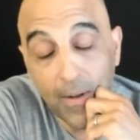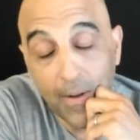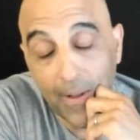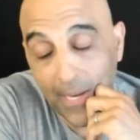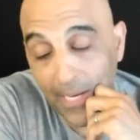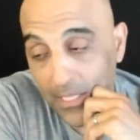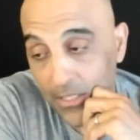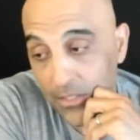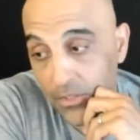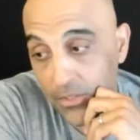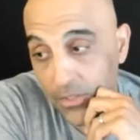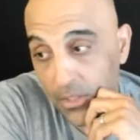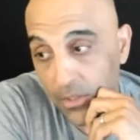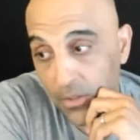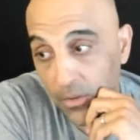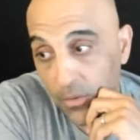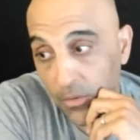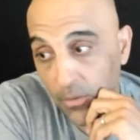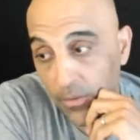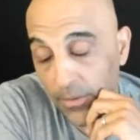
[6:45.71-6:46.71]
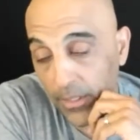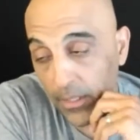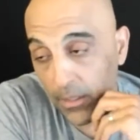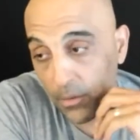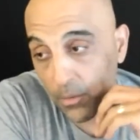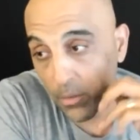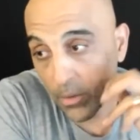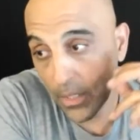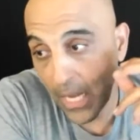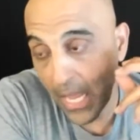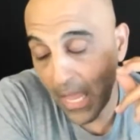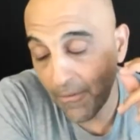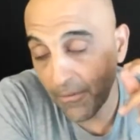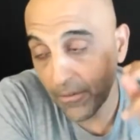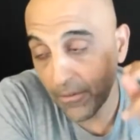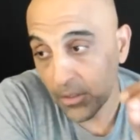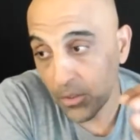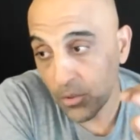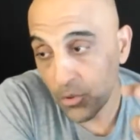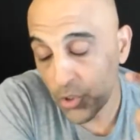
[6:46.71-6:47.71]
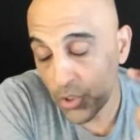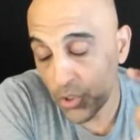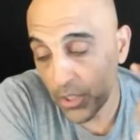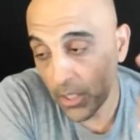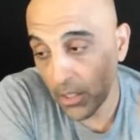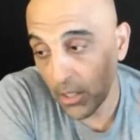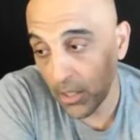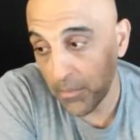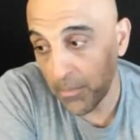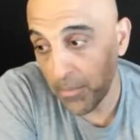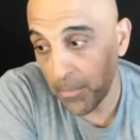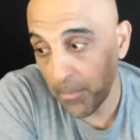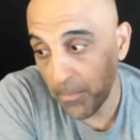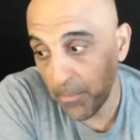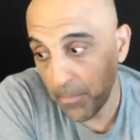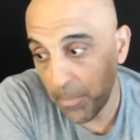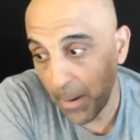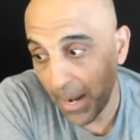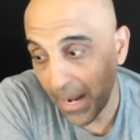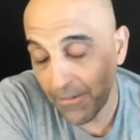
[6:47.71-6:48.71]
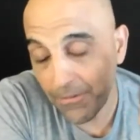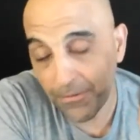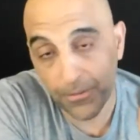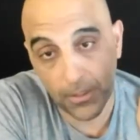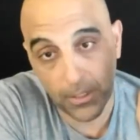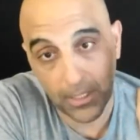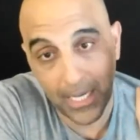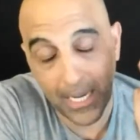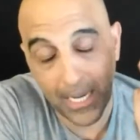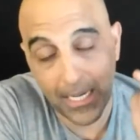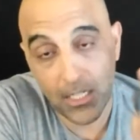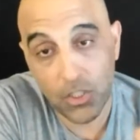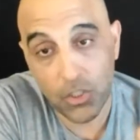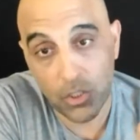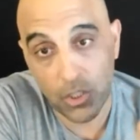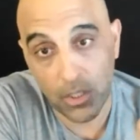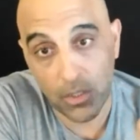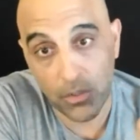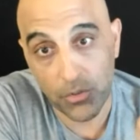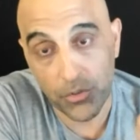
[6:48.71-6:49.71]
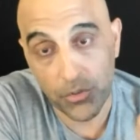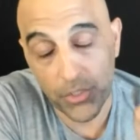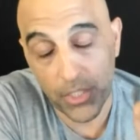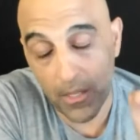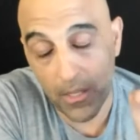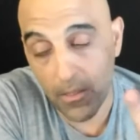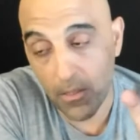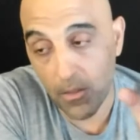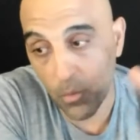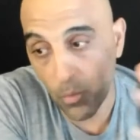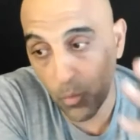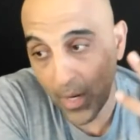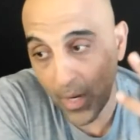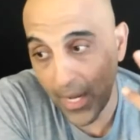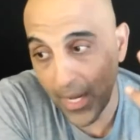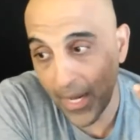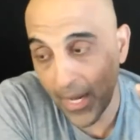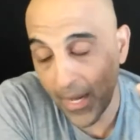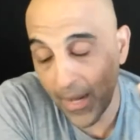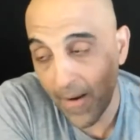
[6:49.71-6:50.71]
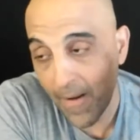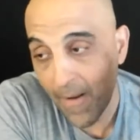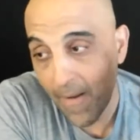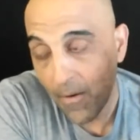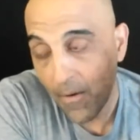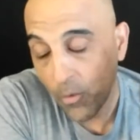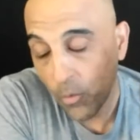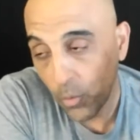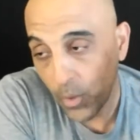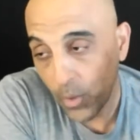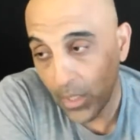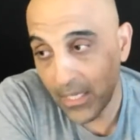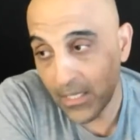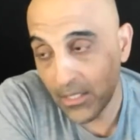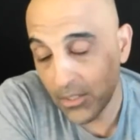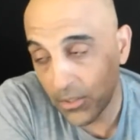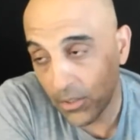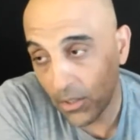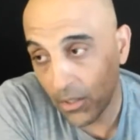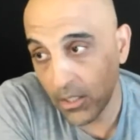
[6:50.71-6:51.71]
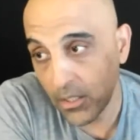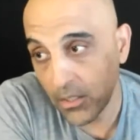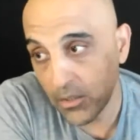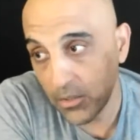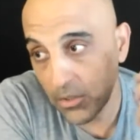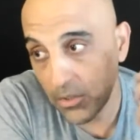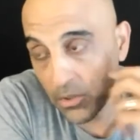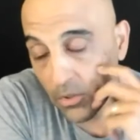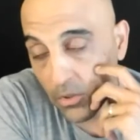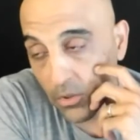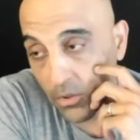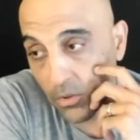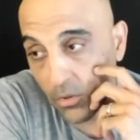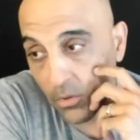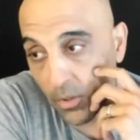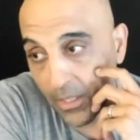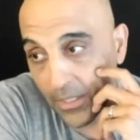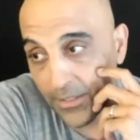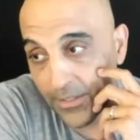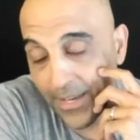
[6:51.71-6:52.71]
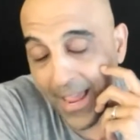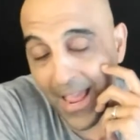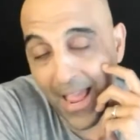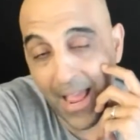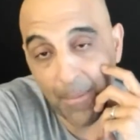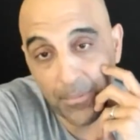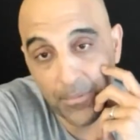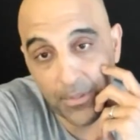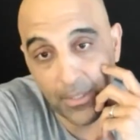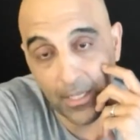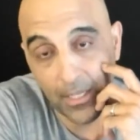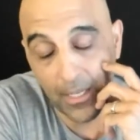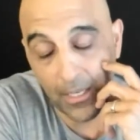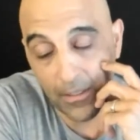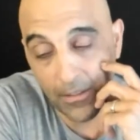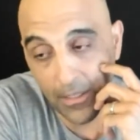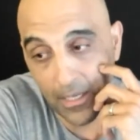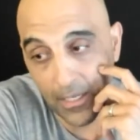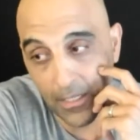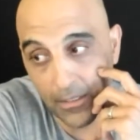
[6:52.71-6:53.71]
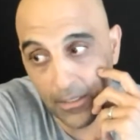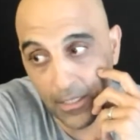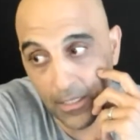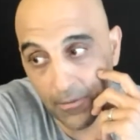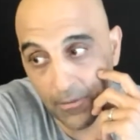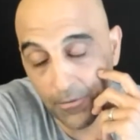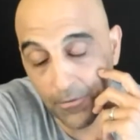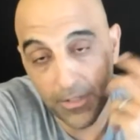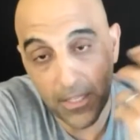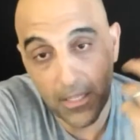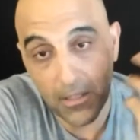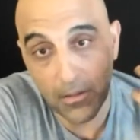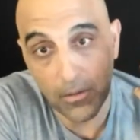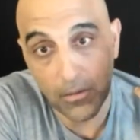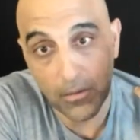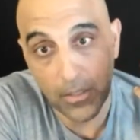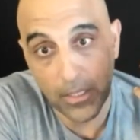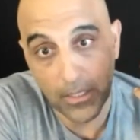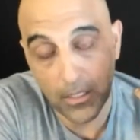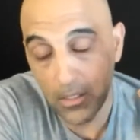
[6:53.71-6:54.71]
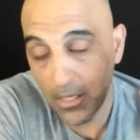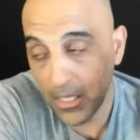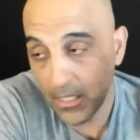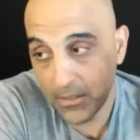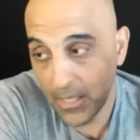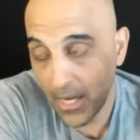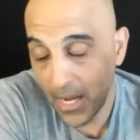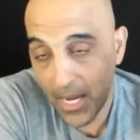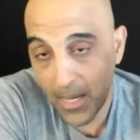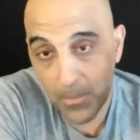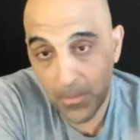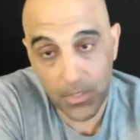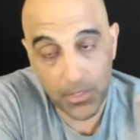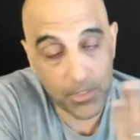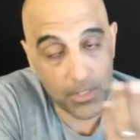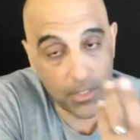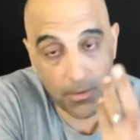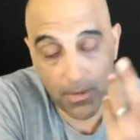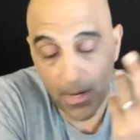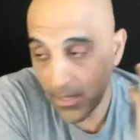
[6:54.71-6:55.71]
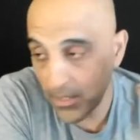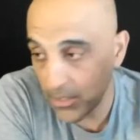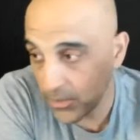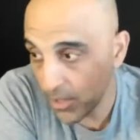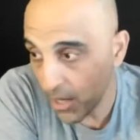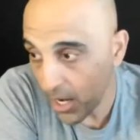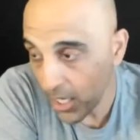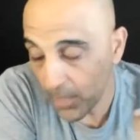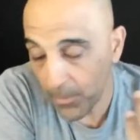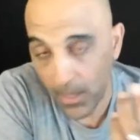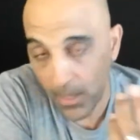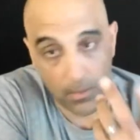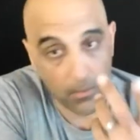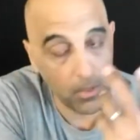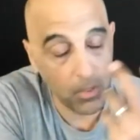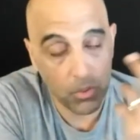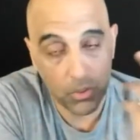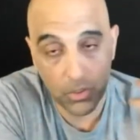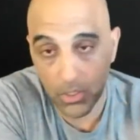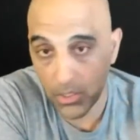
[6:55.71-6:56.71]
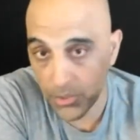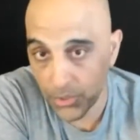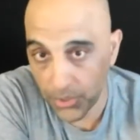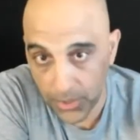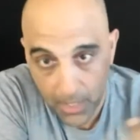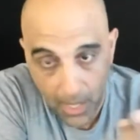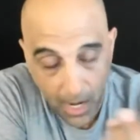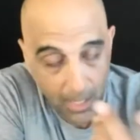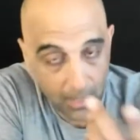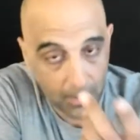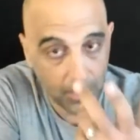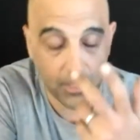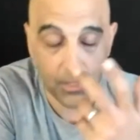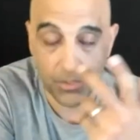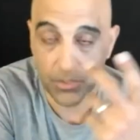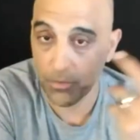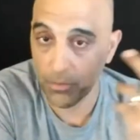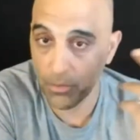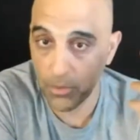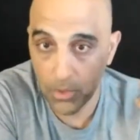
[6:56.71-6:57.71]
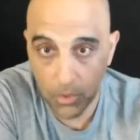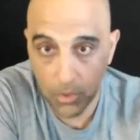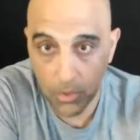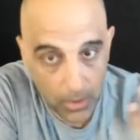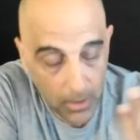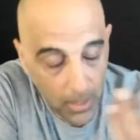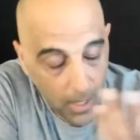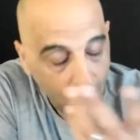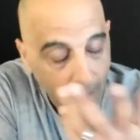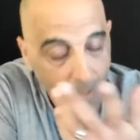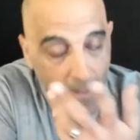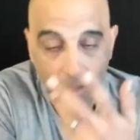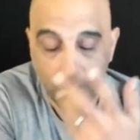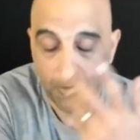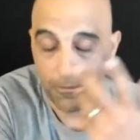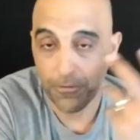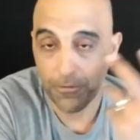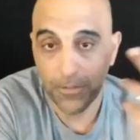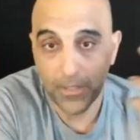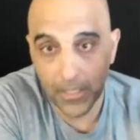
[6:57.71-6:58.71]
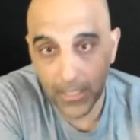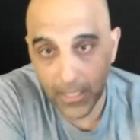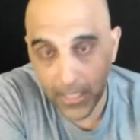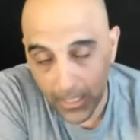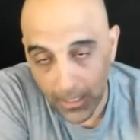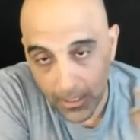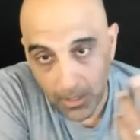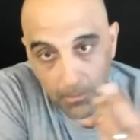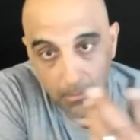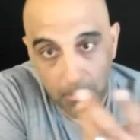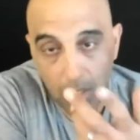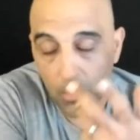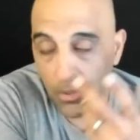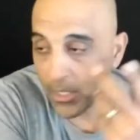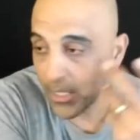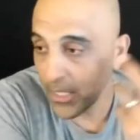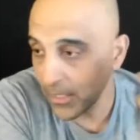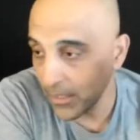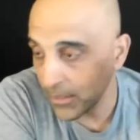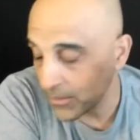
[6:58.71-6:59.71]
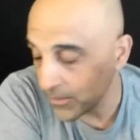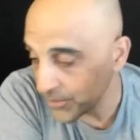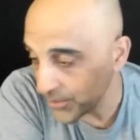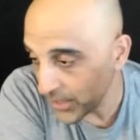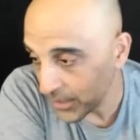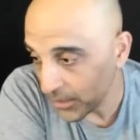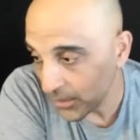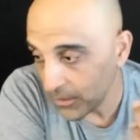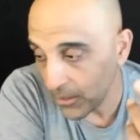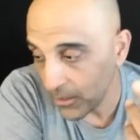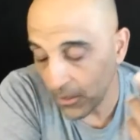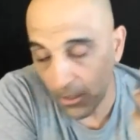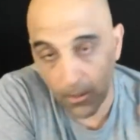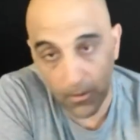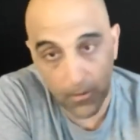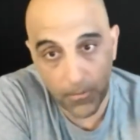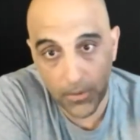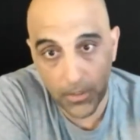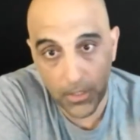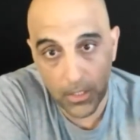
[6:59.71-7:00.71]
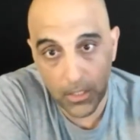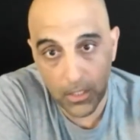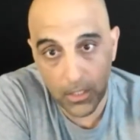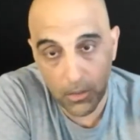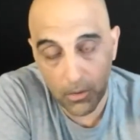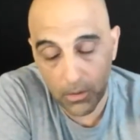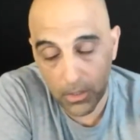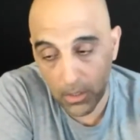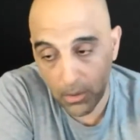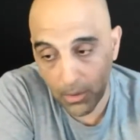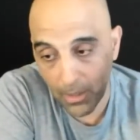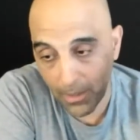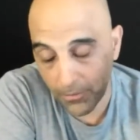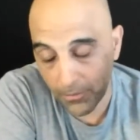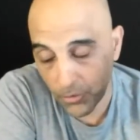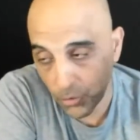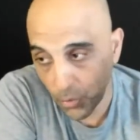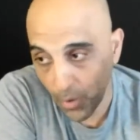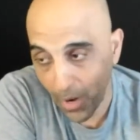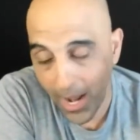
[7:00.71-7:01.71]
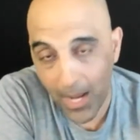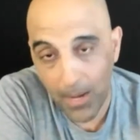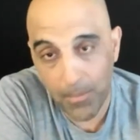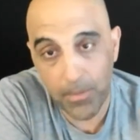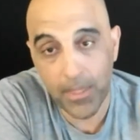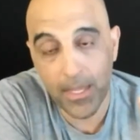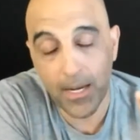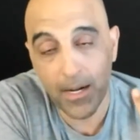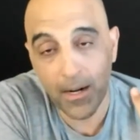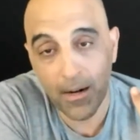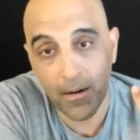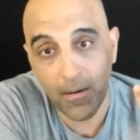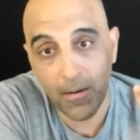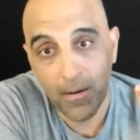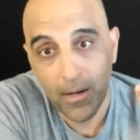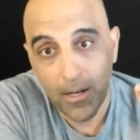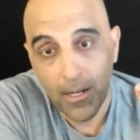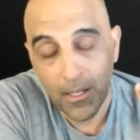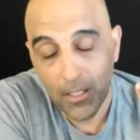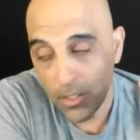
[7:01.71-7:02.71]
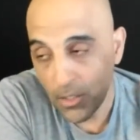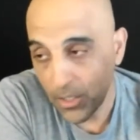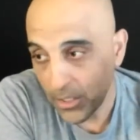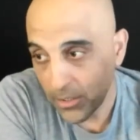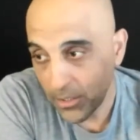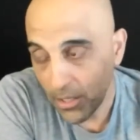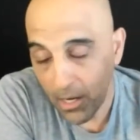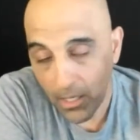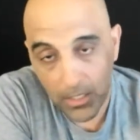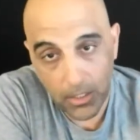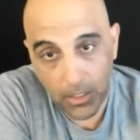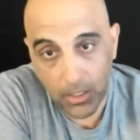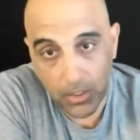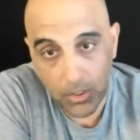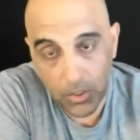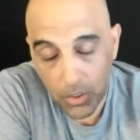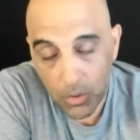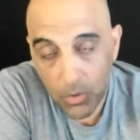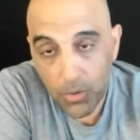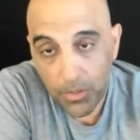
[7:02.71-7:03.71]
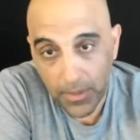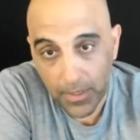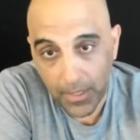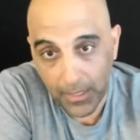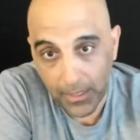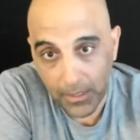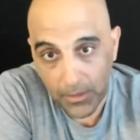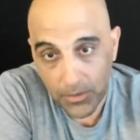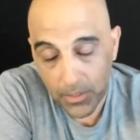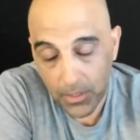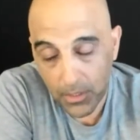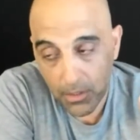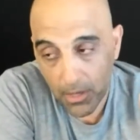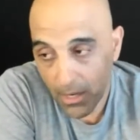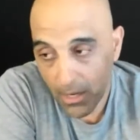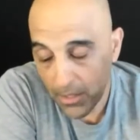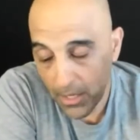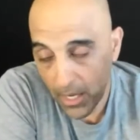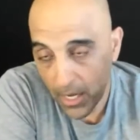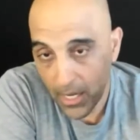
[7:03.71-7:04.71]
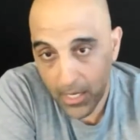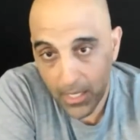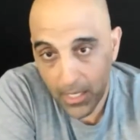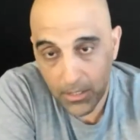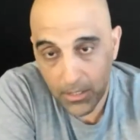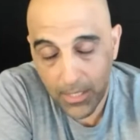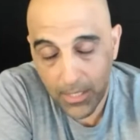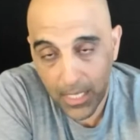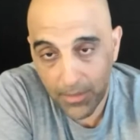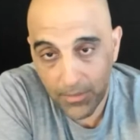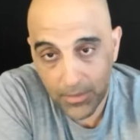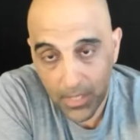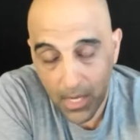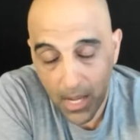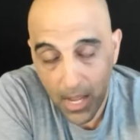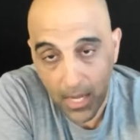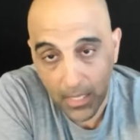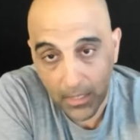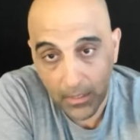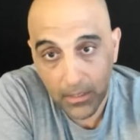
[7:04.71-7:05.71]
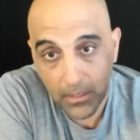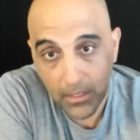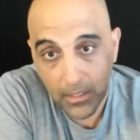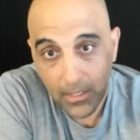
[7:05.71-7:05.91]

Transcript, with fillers: and so there were evolutionary bifurcations in the way we started to adapt and and and feel like you got time to sit around and talk about emotions and talk things through and and feel it and emote it and it's like you know you you have tribe there you could talk you could do things and you're out on the hunt even talk